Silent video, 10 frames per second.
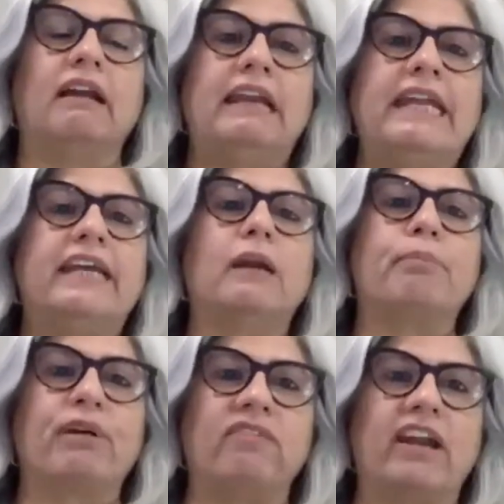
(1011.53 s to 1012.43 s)
legal
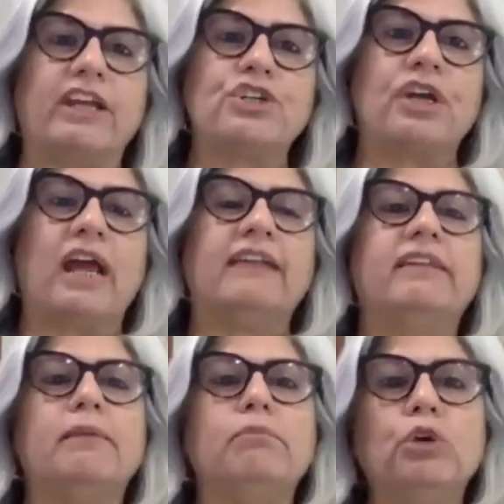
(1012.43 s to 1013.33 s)
privilege
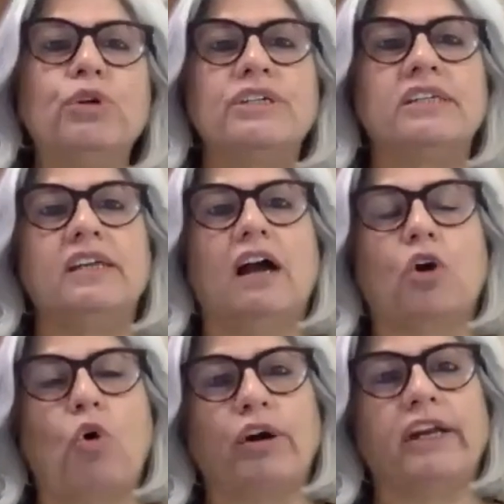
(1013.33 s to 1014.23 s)
and the immunity
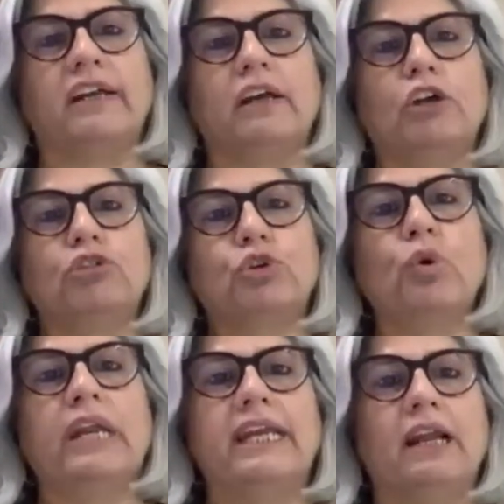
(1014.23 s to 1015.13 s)
accorded
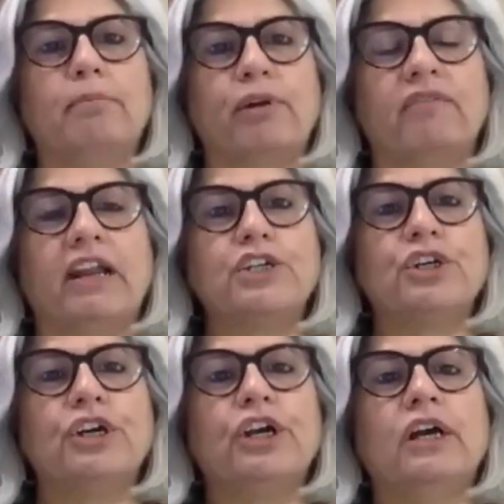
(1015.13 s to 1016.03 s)
through legal
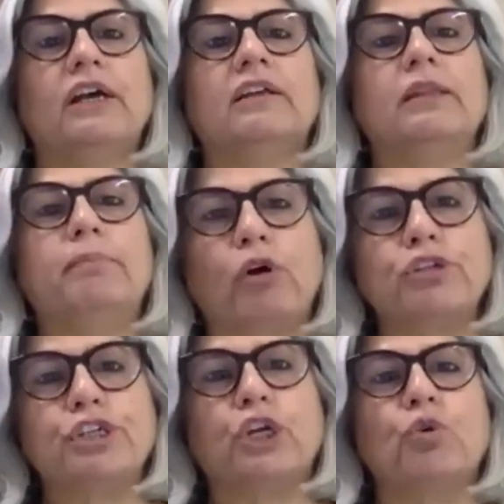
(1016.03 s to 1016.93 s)
privilege, the
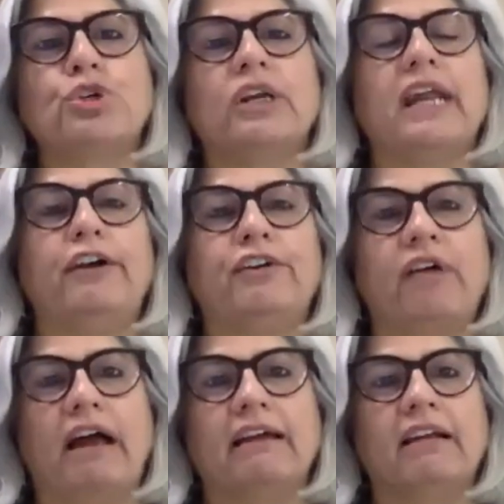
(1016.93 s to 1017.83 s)
prosecution and
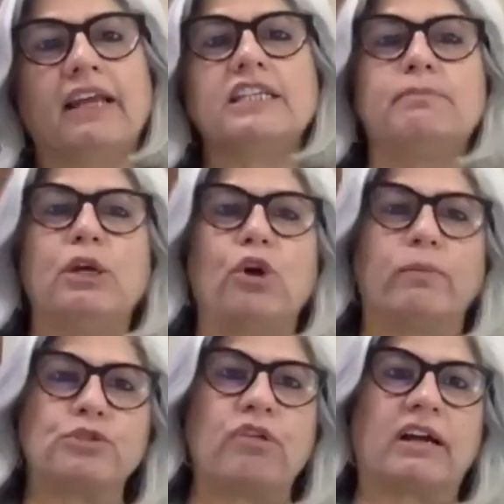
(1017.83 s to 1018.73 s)
trial is being
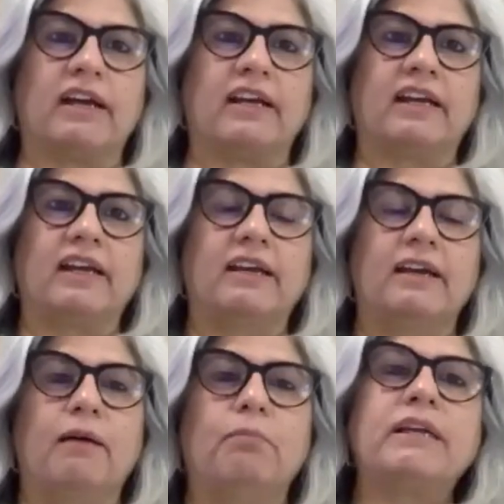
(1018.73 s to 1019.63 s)
obstructed.
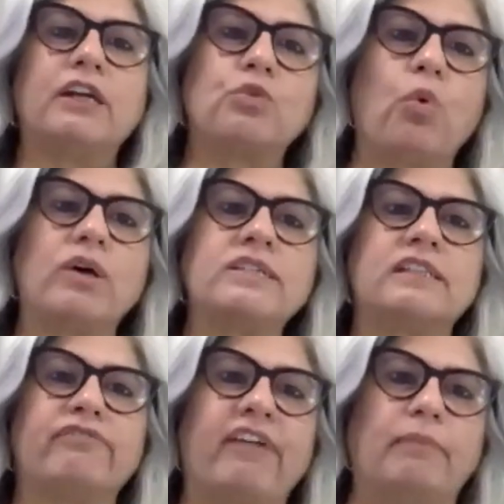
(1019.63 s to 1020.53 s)
But it
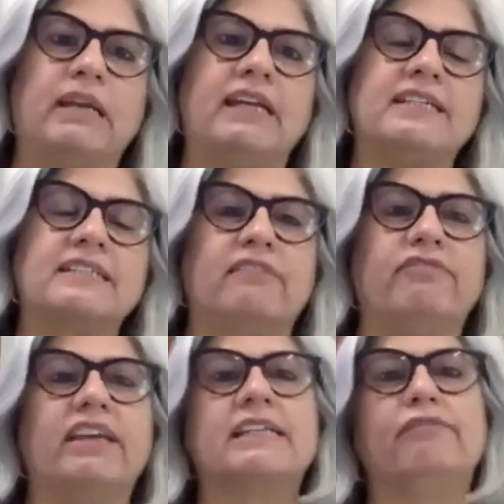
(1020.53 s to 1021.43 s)
was the families, the
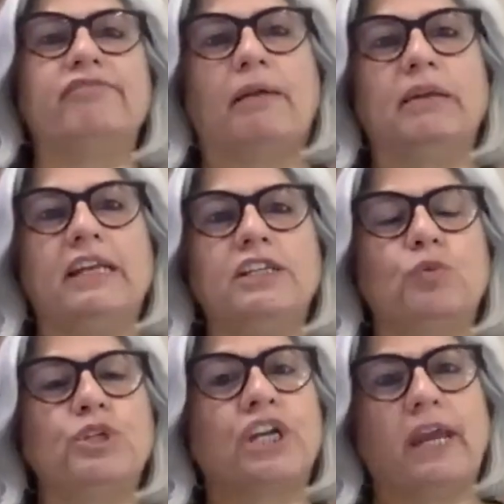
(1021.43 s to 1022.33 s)
victim families,
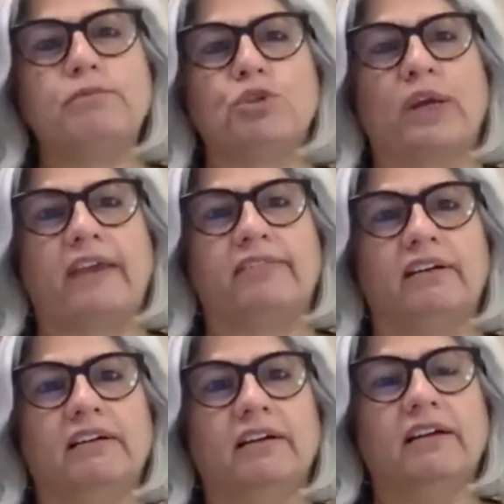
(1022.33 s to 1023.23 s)
which came
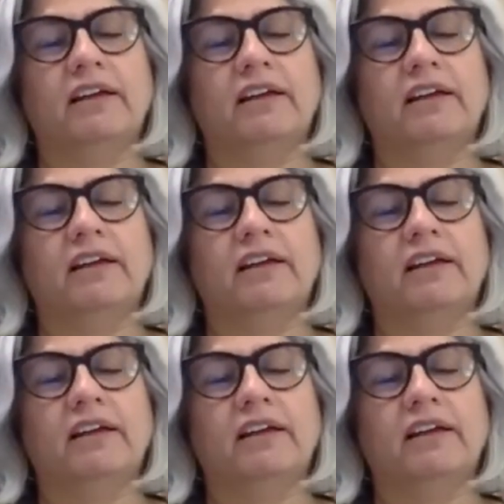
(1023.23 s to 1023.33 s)
together